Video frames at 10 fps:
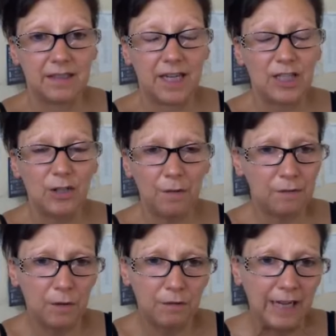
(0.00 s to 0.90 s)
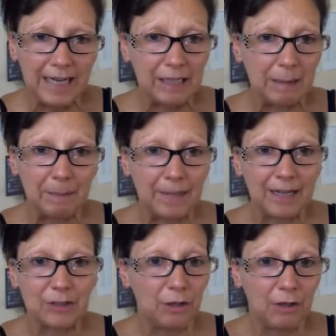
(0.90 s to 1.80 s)
it's not fulfilling them
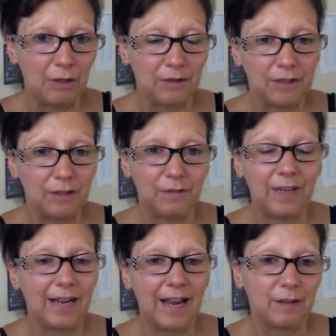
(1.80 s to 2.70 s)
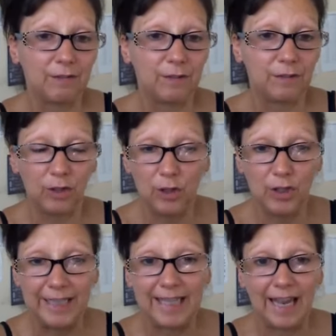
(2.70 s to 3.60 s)
at all. They don't feel like they're
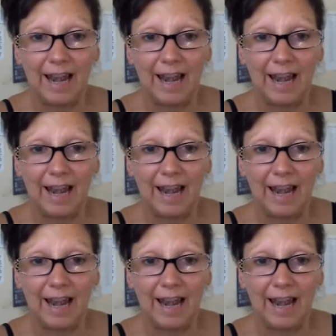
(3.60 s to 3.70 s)
fulfilled in their